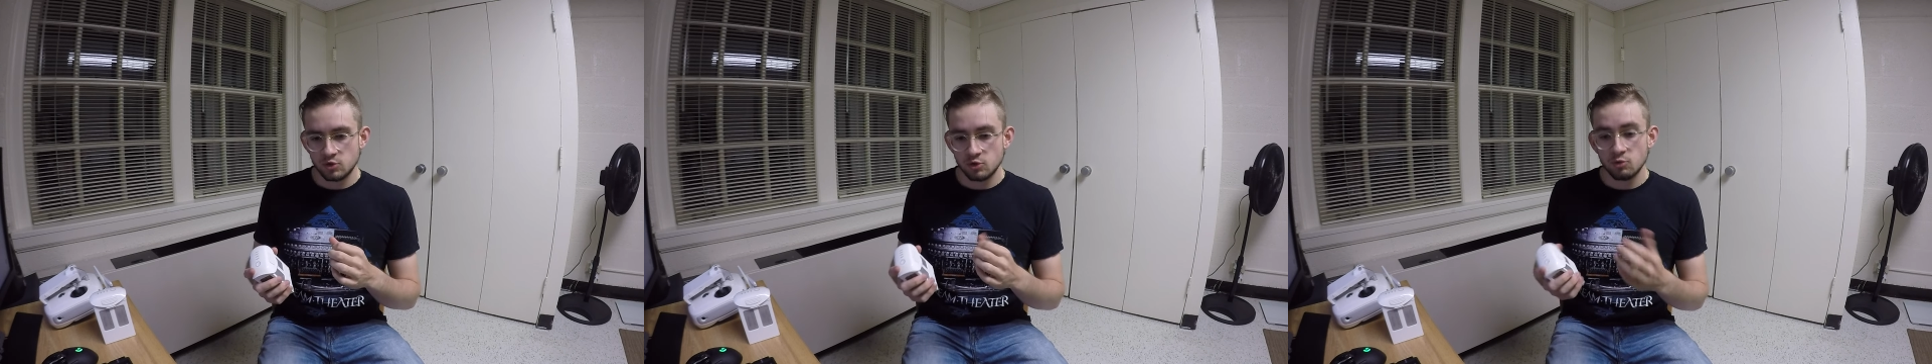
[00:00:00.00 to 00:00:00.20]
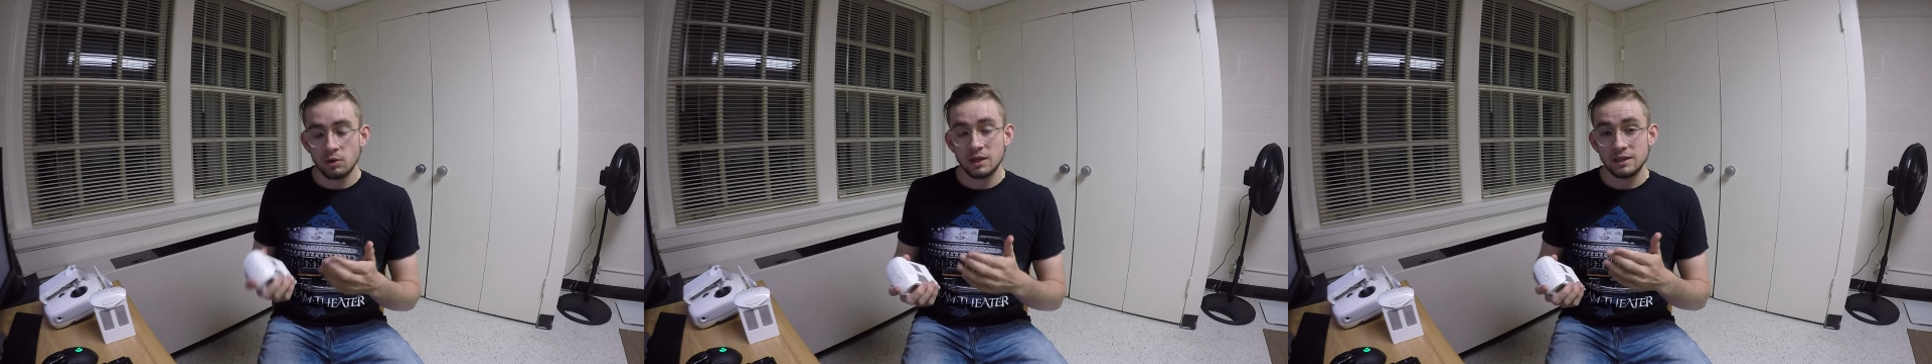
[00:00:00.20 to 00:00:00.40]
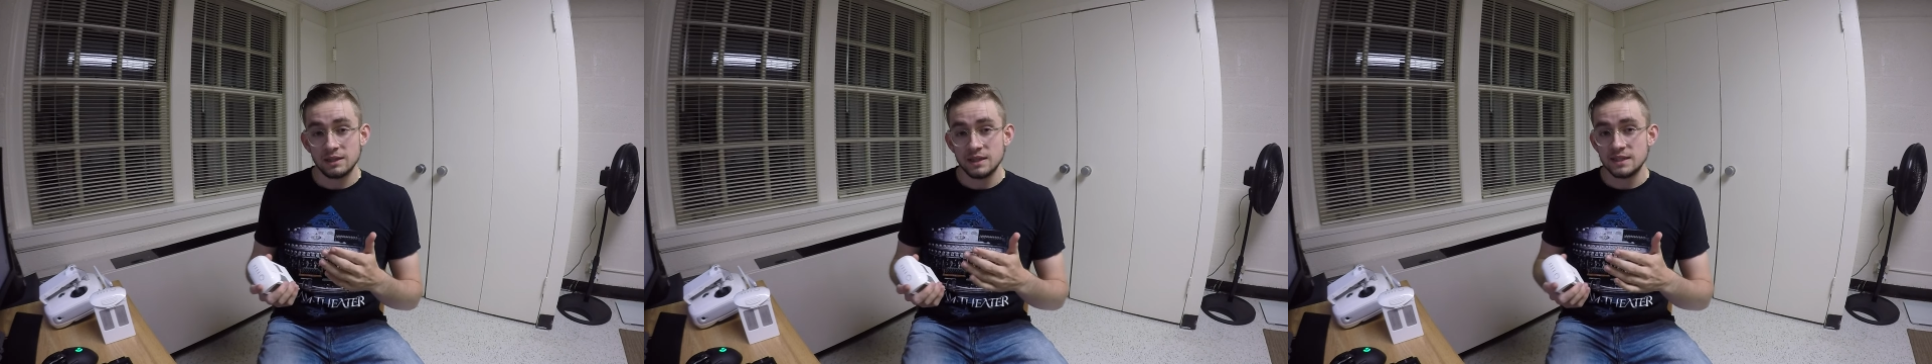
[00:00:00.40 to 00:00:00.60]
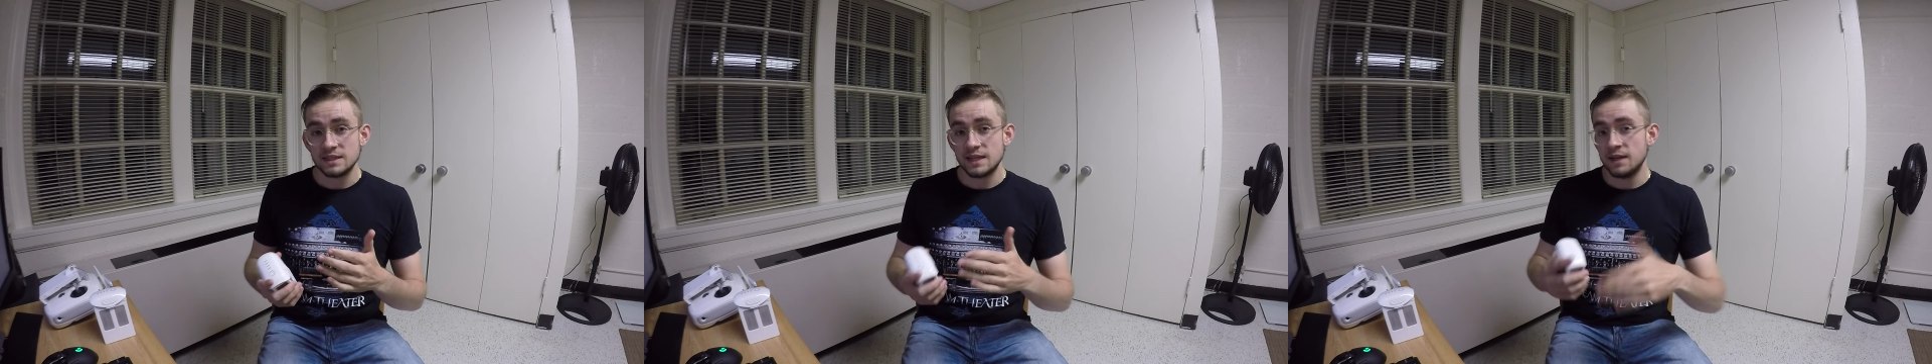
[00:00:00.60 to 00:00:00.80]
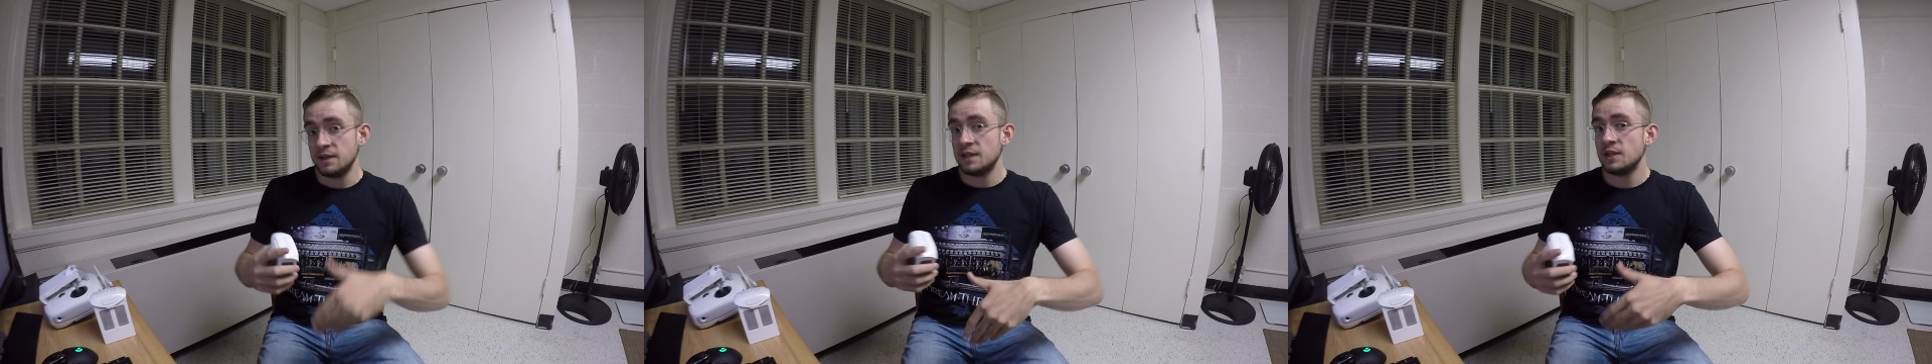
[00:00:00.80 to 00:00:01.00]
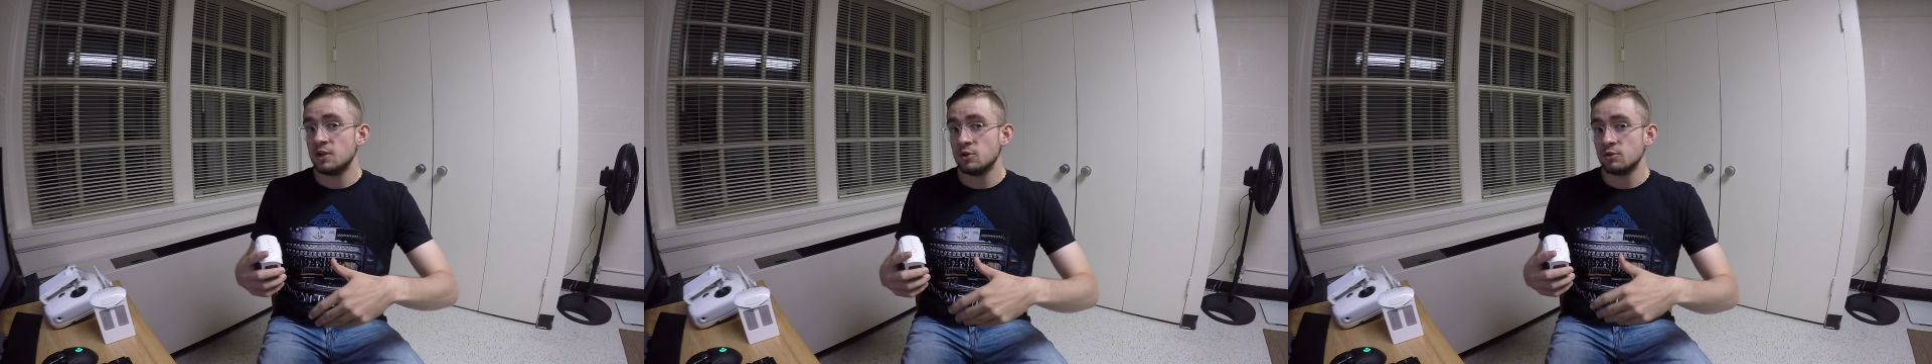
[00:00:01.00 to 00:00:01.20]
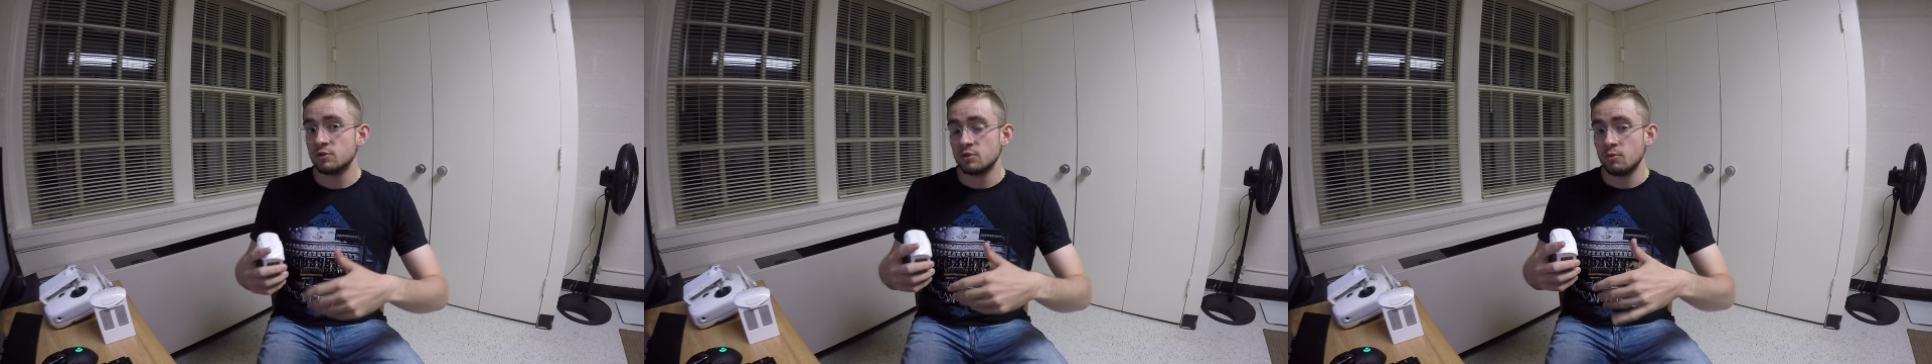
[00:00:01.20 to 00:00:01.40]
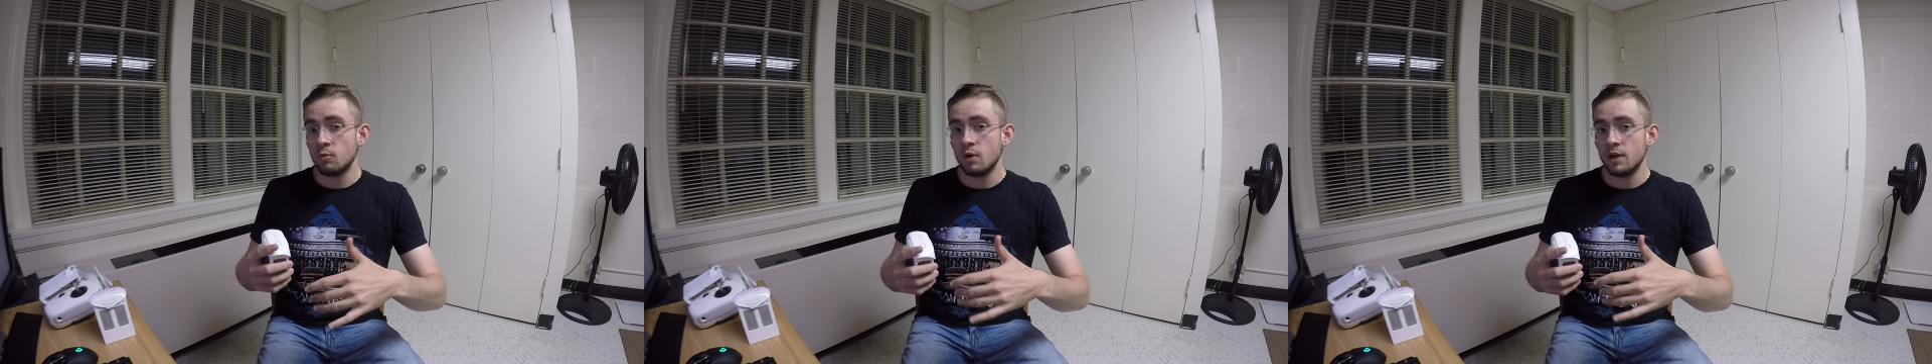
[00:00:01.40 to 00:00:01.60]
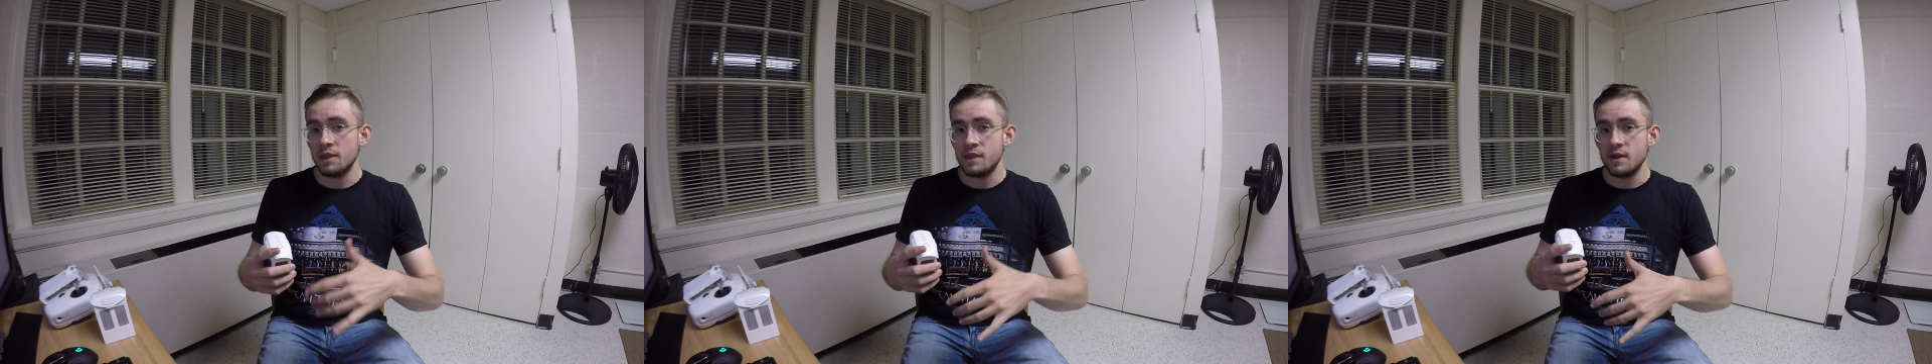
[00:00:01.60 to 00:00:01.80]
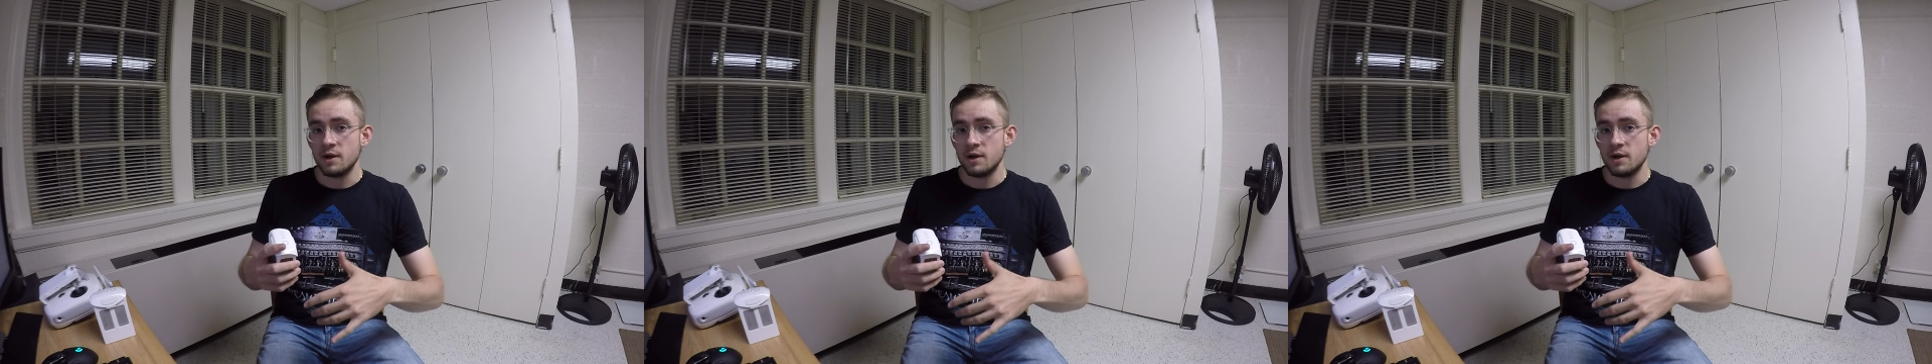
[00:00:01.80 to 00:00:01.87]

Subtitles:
do at least adhere to what